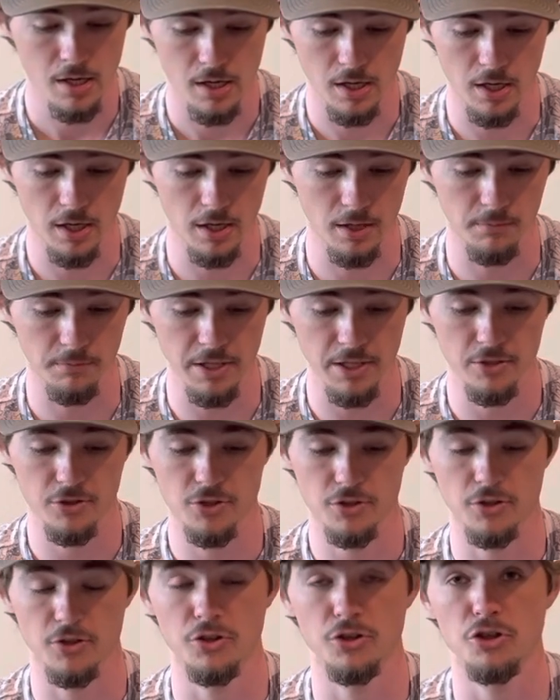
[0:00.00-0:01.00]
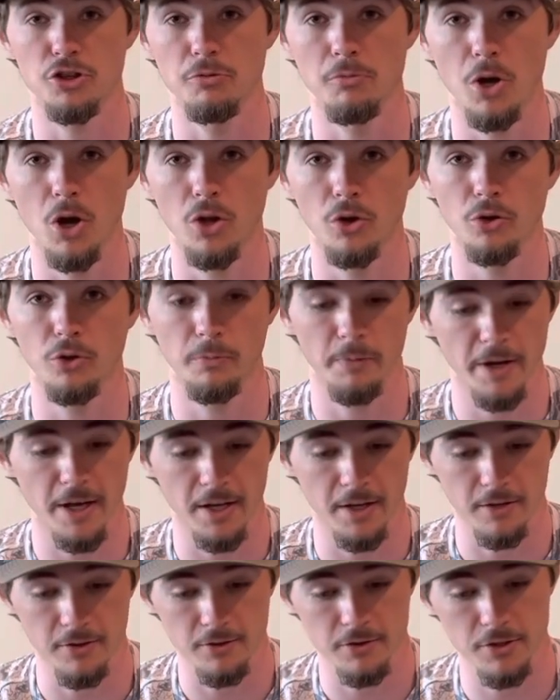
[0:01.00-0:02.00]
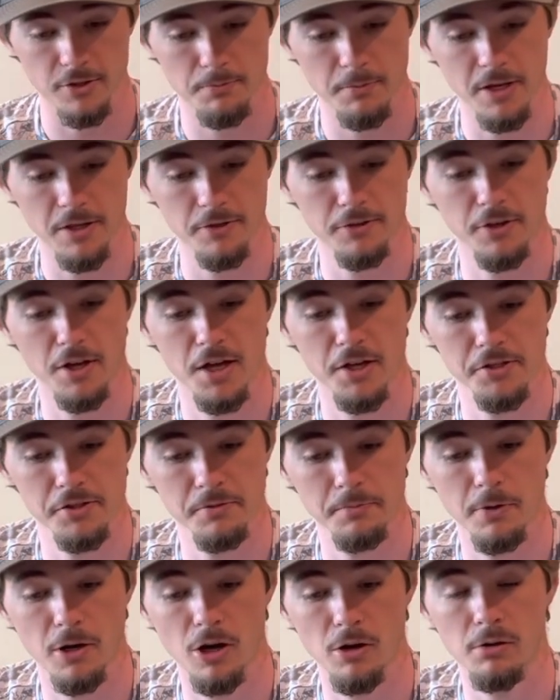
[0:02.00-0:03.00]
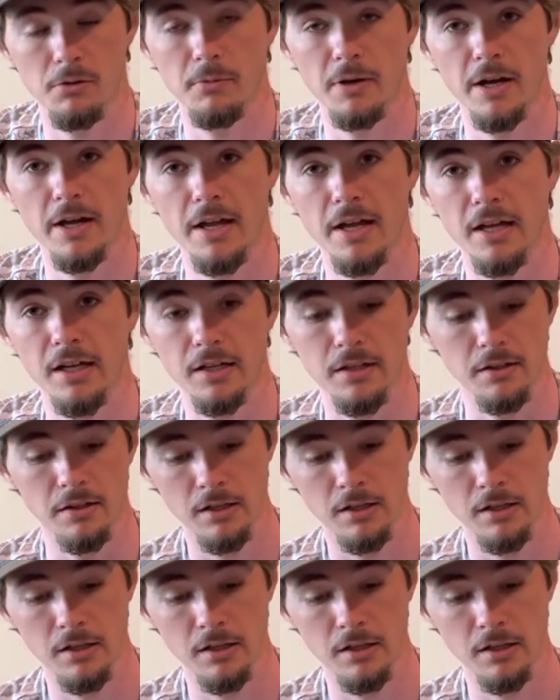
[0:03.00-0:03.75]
and just a small little package. That's about the size of the palm of my hand.